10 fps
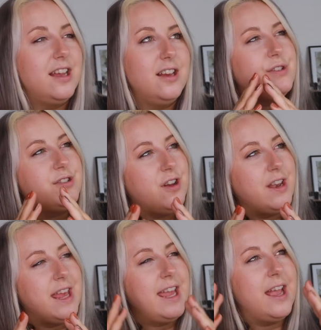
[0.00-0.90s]

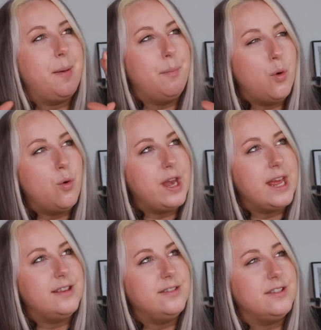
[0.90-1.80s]
sunny
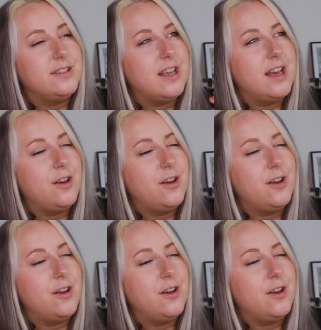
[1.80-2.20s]
mornings